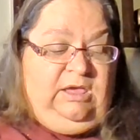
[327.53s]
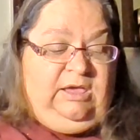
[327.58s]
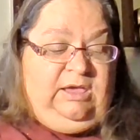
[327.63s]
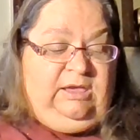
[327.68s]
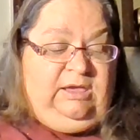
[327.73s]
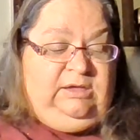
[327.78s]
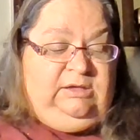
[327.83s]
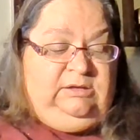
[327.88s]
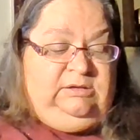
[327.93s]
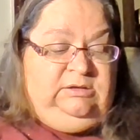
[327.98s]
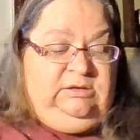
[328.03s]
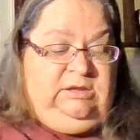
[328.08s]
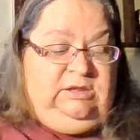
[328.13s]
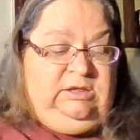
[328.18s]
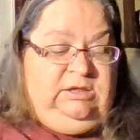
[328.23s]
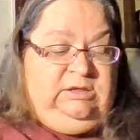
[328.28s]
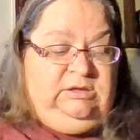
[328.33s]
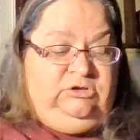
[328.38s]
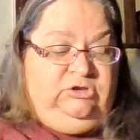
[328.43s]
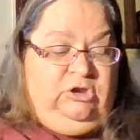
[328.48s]
and
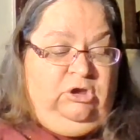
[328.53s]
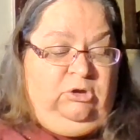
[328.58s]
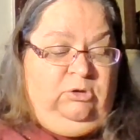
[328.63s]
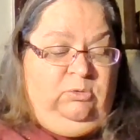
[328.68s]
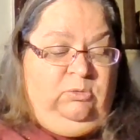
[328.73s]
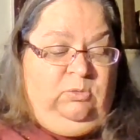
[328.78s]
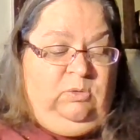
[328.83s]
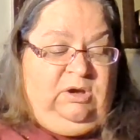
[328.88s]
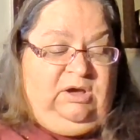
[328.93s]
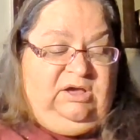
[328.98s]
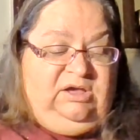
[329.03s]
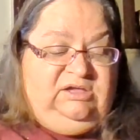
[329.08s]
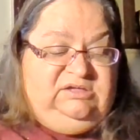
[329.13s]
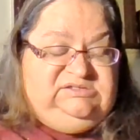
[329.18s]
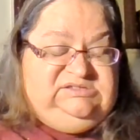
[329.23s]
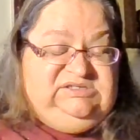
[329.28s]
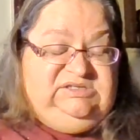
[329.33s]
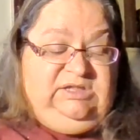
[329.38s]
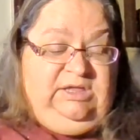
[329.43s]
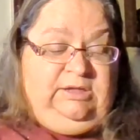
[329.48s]
in no
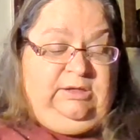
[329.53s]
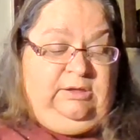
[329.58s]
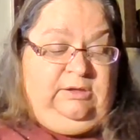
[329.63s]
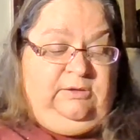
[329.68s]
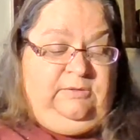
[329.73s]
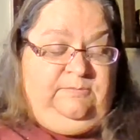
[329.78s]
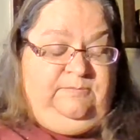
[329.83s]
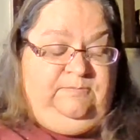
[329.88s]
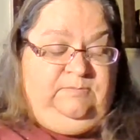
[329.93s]
wise slay it.